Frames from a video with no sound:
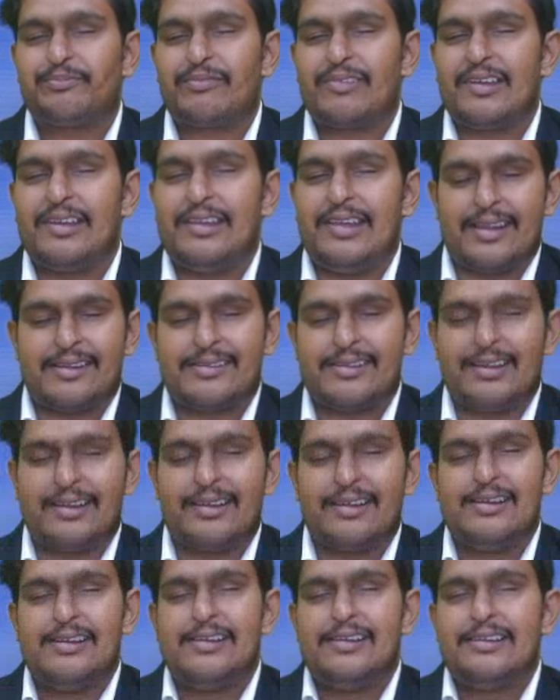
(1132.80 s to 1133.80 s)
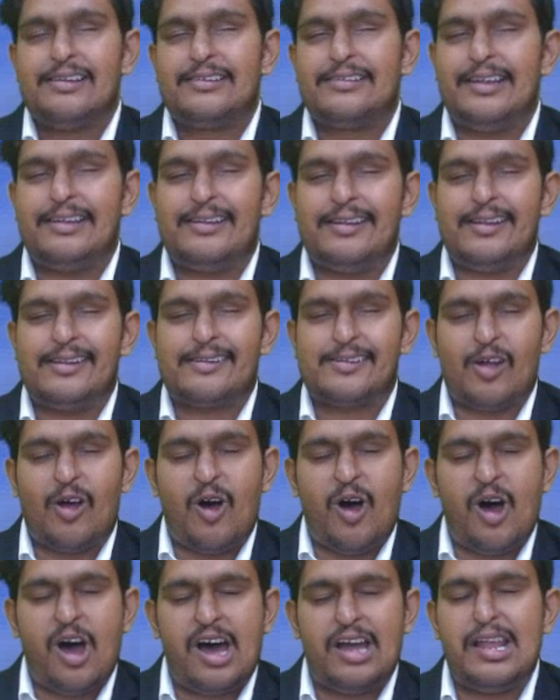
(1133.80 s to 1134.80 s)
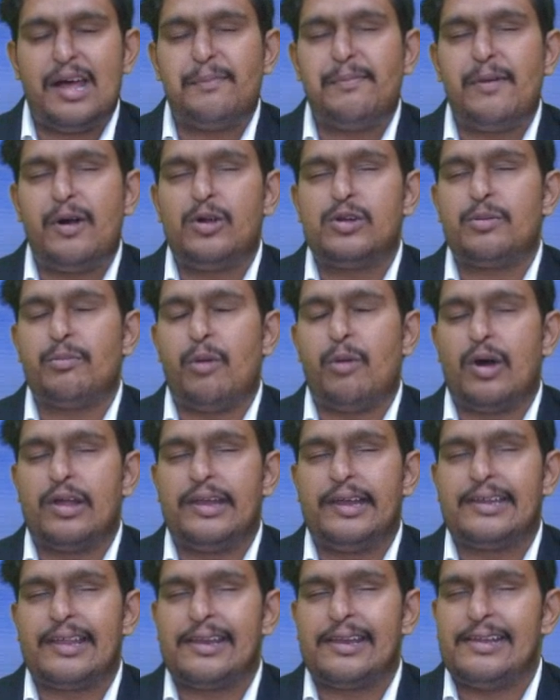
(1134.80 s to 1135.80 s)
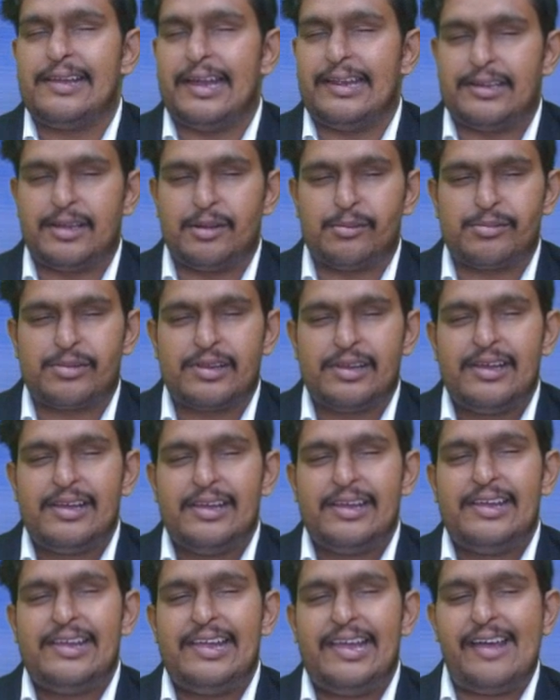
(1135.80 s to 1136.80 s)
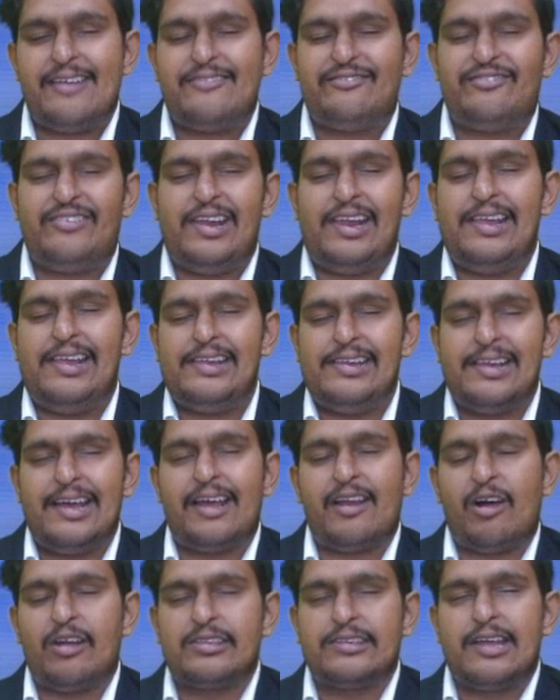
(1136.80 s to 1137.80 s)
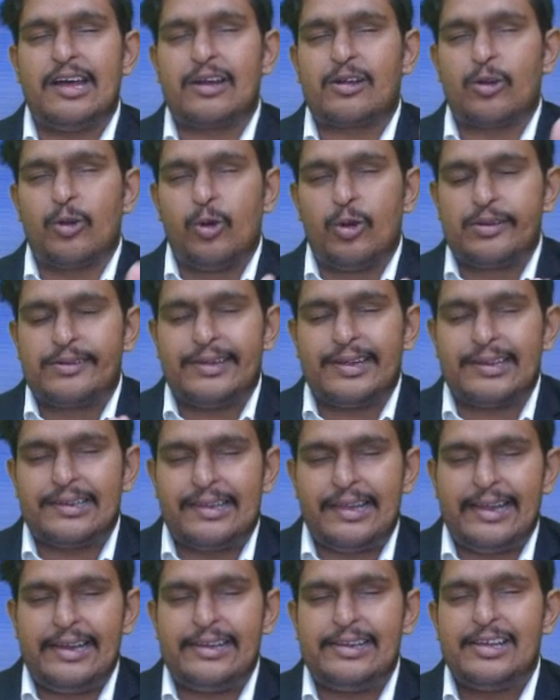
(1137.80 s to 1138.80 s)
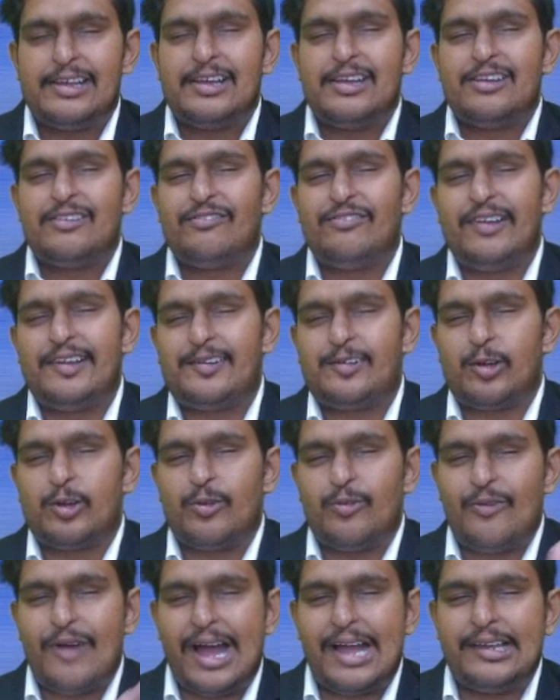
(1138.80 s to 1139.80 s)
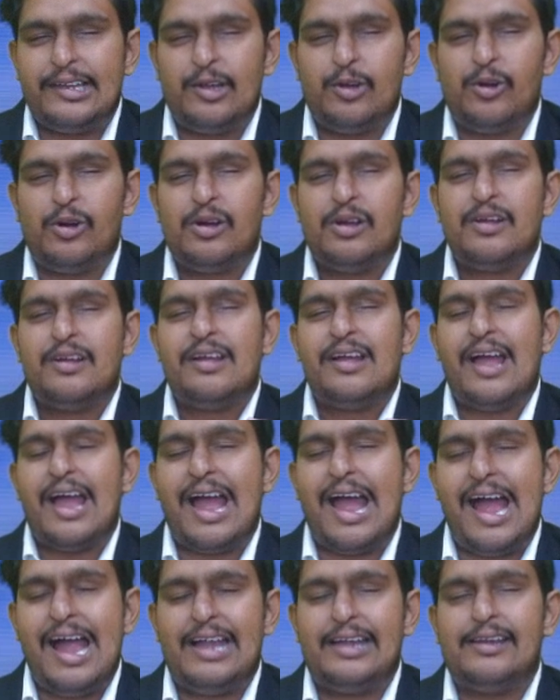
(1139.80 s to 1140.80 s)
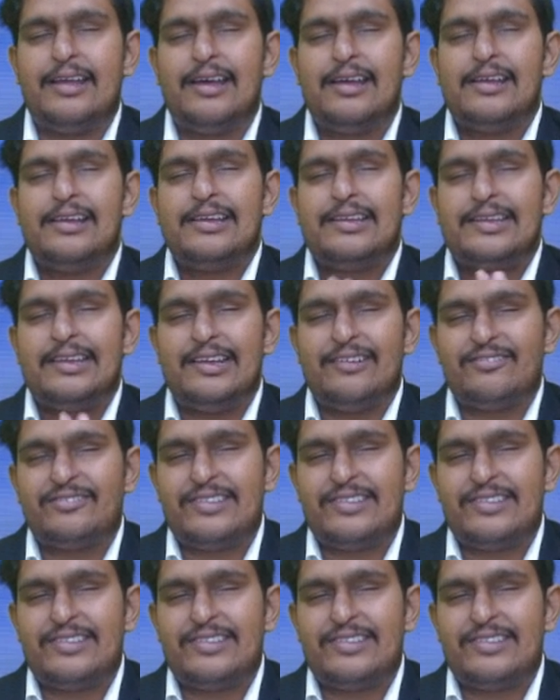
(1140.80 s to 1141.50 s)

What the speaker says: Yes, sir. This is all about monetary items. Every year on the closing date, we should value, and if